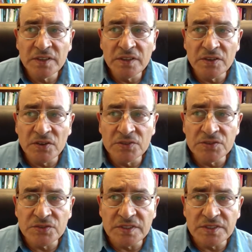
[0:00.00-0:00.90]
go to
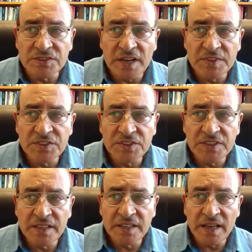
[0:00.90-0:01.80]
the
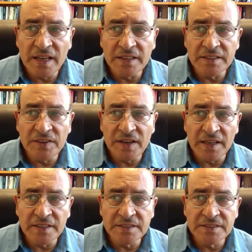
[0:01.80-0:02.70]
geometry and define
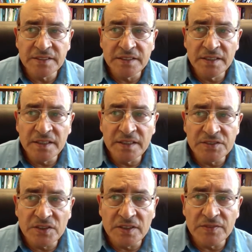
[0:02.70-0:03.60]
it.
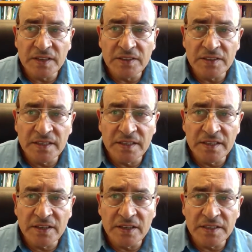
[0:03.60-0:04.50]
So if I click
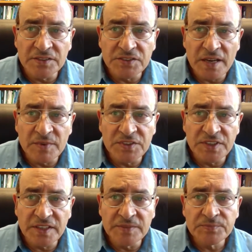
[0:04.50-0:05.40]
on the
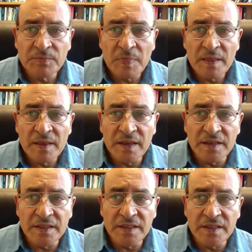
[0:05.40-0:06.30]
geometry in
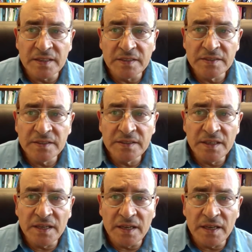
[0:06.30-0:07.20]
here,
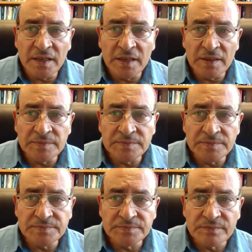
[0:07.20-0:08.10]

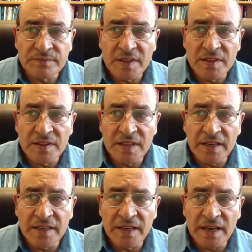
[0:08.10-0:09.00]

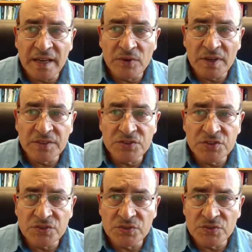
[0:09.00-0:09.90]
then I want
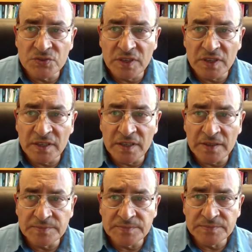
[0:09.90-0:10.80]
to
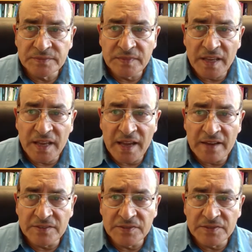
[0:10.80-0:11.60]
have